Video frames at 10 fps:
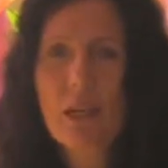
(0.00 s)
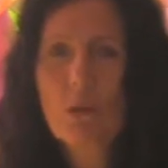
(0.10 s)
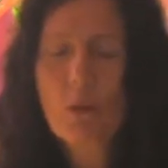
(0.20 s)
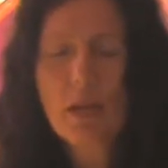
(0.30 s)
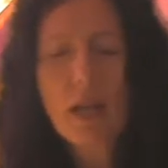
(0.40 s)

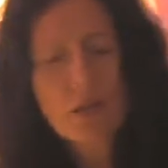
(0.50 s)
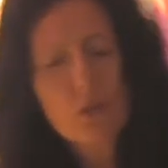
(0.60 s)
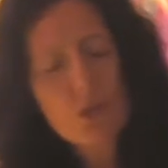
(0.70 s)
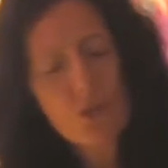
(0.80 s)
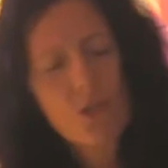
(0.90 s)
When I
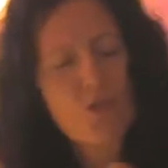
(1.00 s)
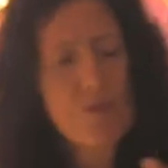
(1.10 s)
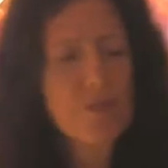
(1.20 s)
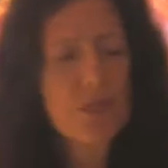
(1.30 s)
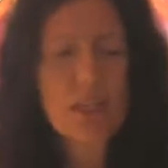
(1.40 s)
was just
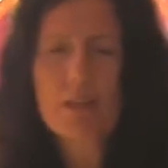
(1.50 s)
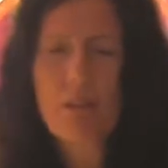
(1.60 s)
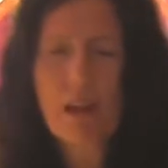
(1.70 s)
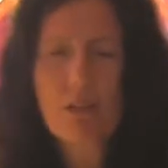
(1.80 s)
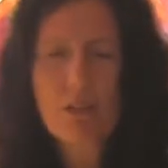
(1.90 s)
drifting
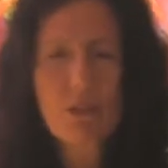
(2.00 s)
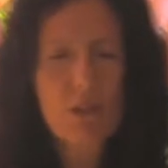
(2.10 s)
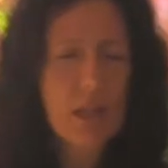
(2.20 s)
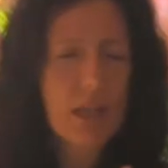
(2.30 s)
around,